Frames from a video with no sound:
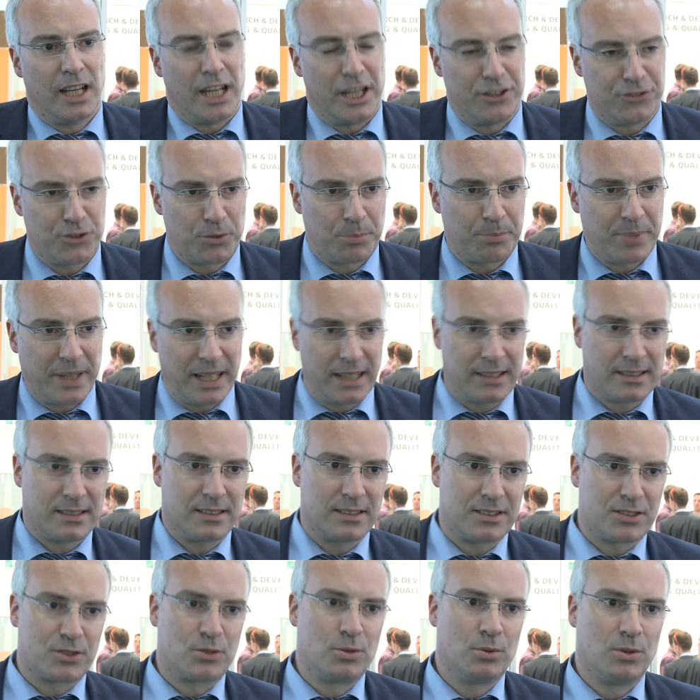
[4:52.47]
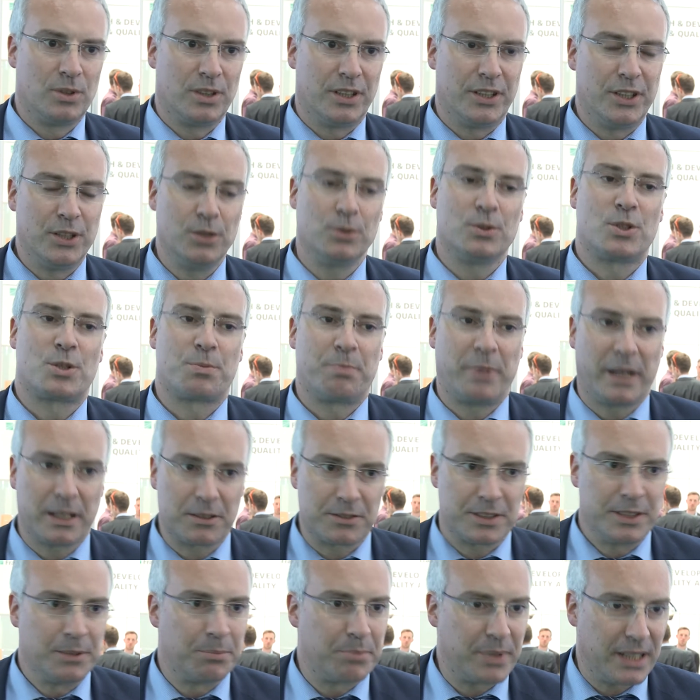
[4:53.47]
If you pack this to a huge
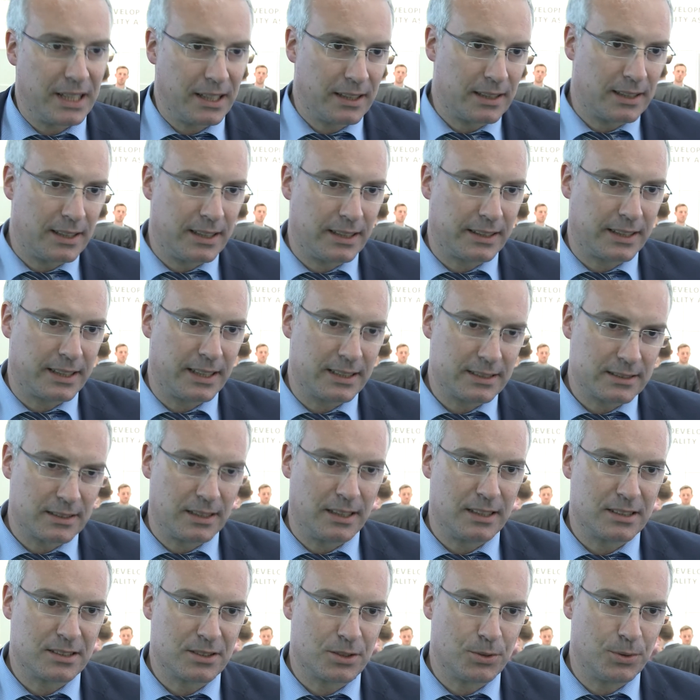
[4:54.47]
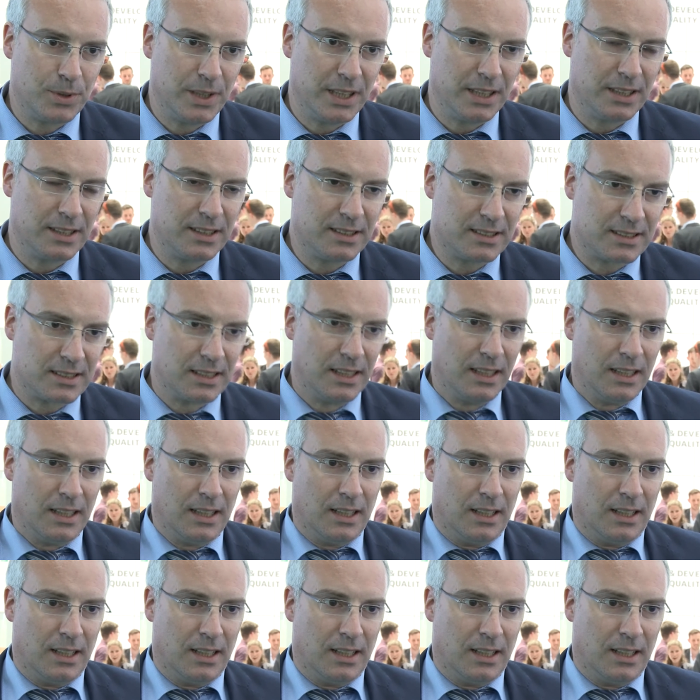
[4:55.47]
battery pack like Tesla is doing this,